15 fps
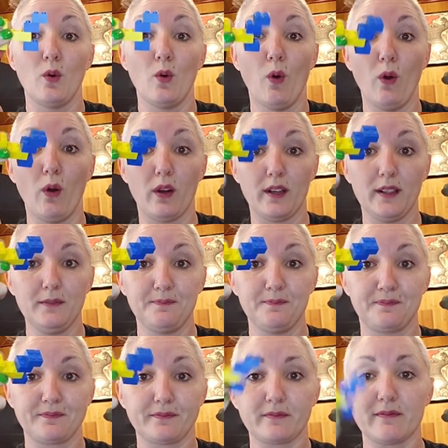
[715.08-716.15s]
Or,
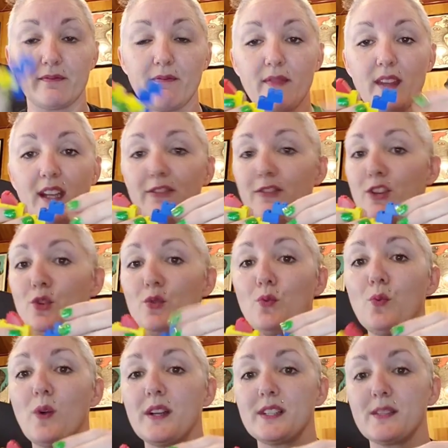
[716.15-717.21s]
if you
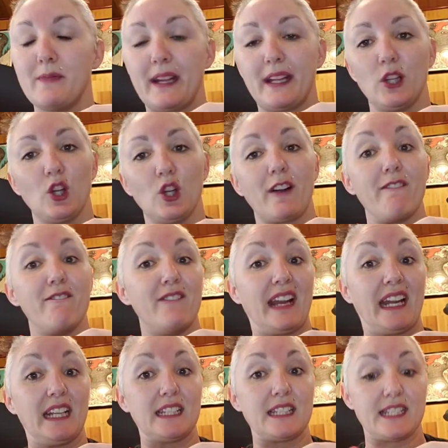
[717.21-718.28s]
want to make it look
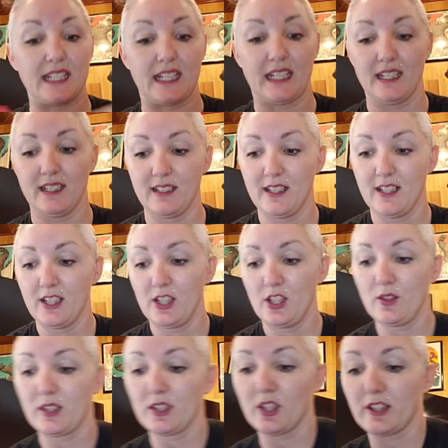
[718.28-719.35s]
fancy,
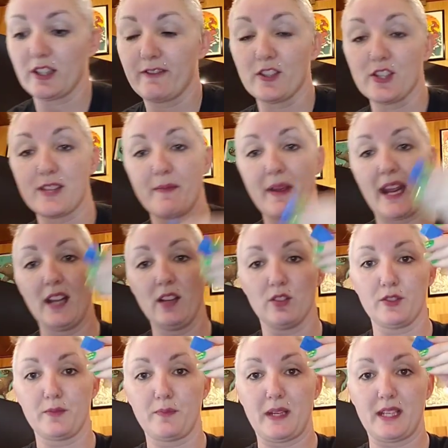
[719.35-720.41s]
you can look for some
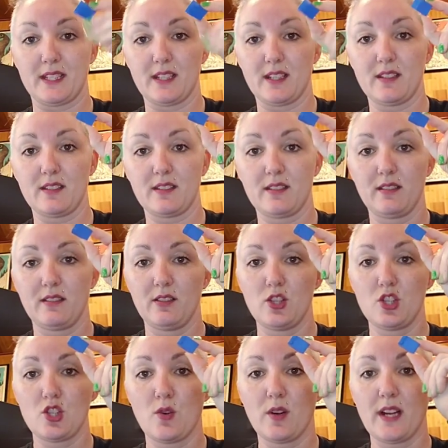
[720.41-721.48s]
angled pieces.
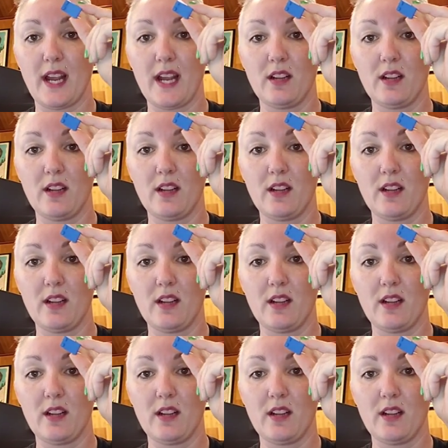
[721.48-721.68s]
Short